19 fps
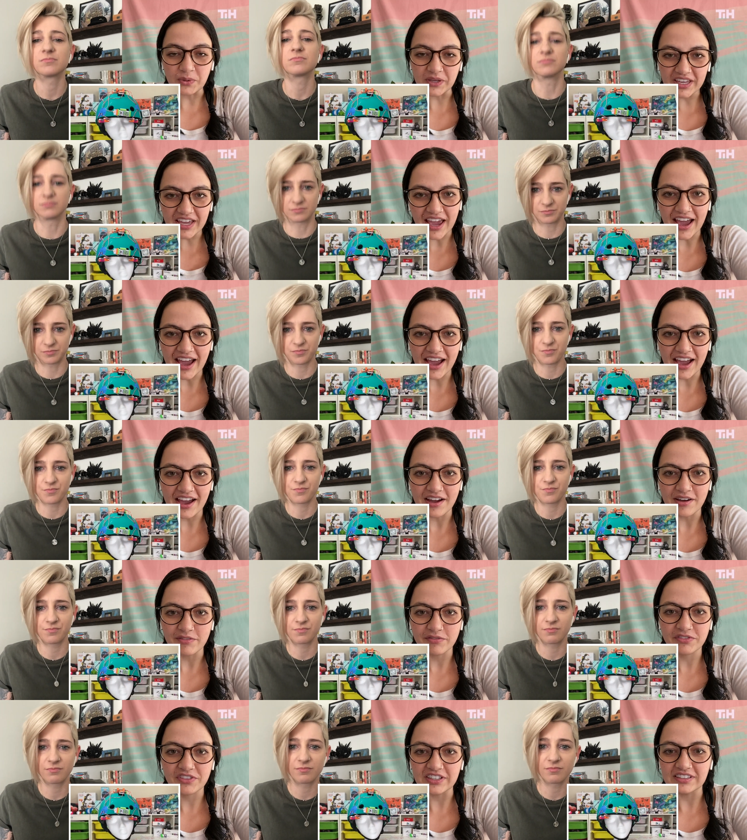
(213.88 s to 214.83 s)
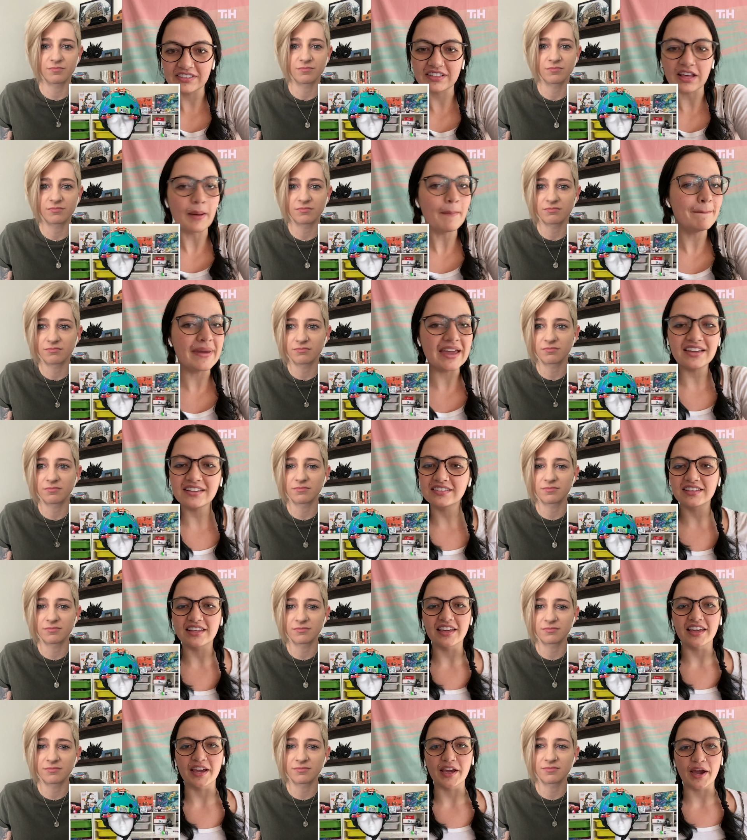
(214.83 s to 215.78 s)
Speaker 1: we have these
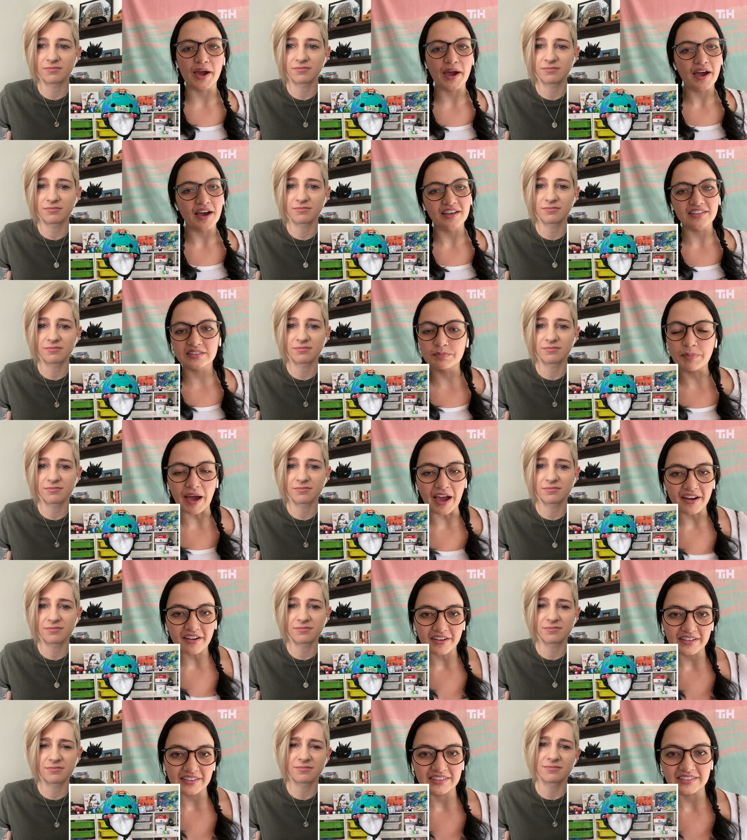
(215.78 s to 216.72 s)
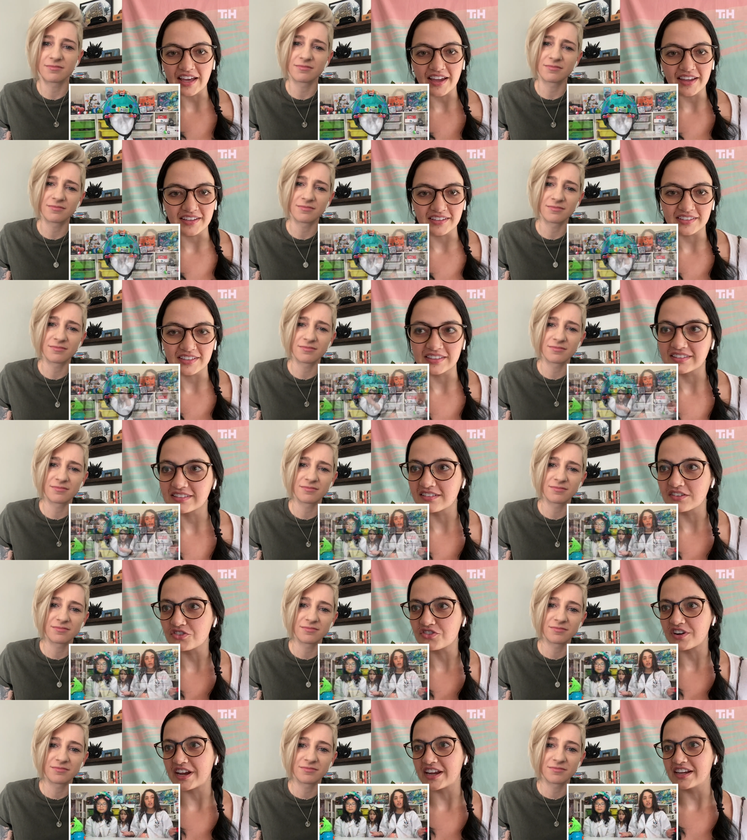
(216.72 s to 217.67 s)
amazing aspiring scientists
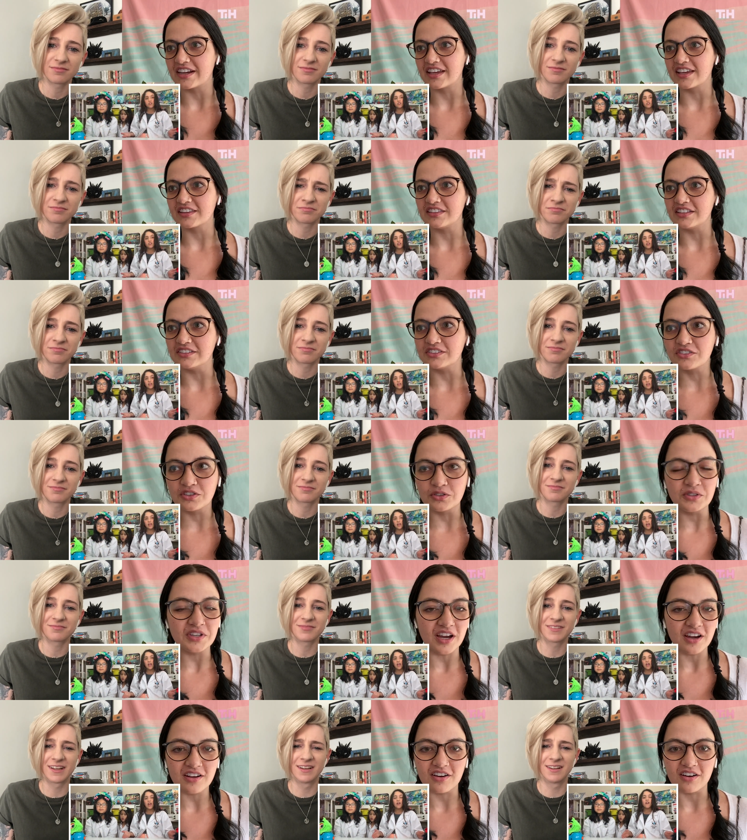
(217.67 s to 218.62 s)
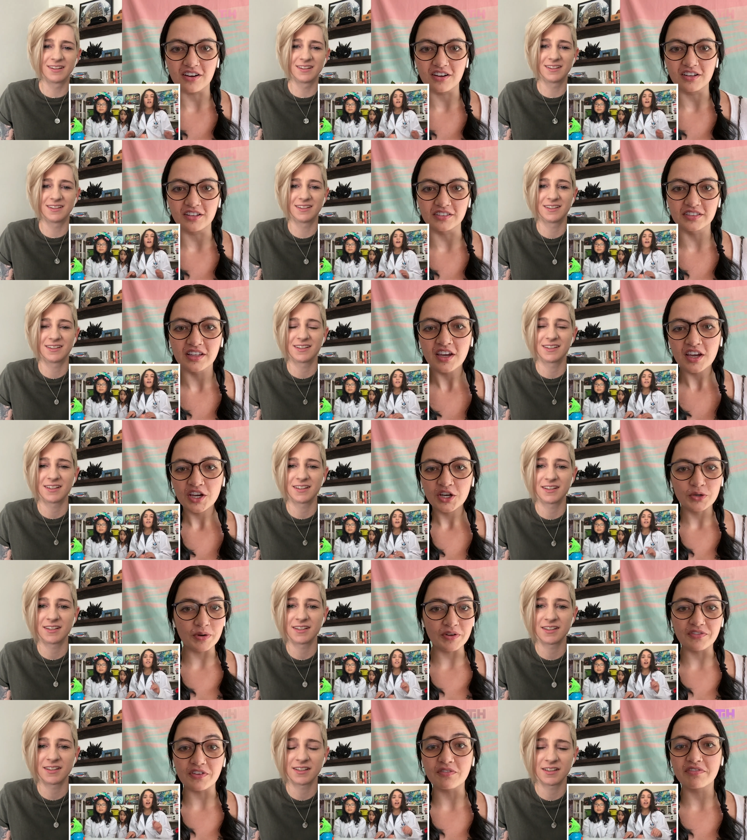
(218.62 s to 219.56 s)
in training, these two young girls who
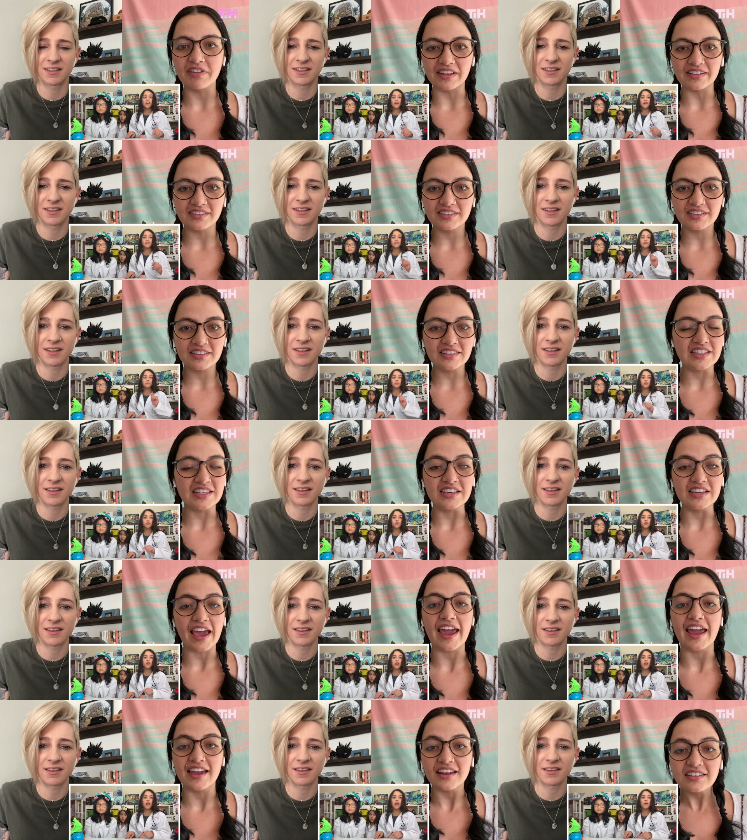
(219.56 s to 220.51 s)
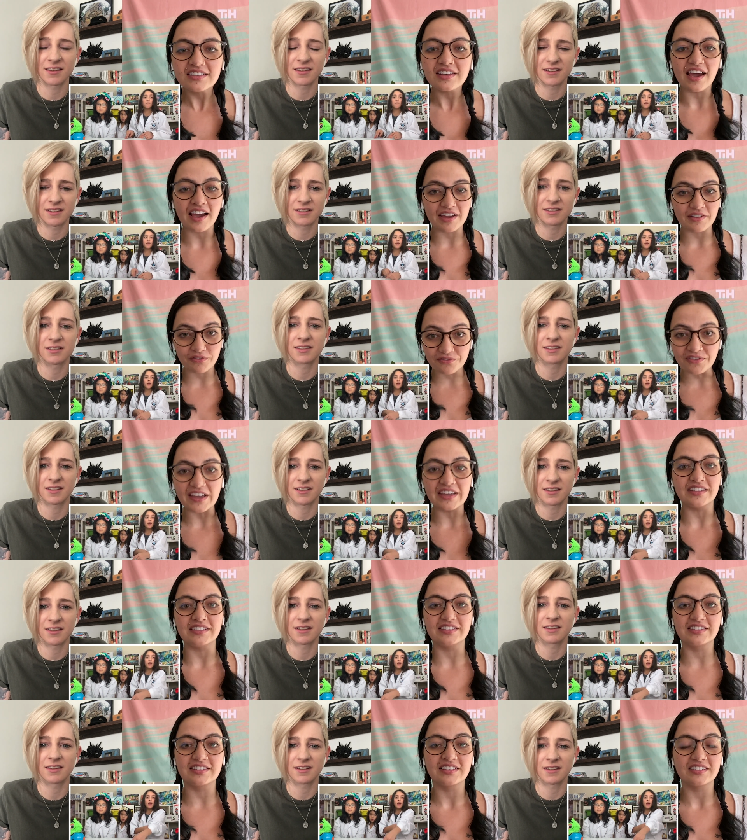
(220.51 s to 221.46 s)
have invented the anti
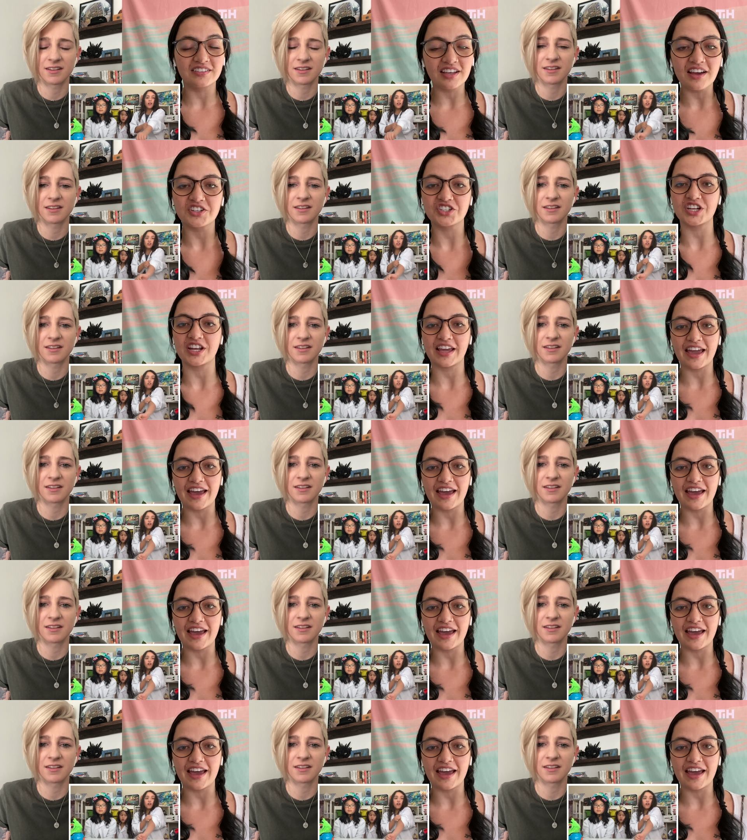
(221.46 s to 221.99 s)
face touching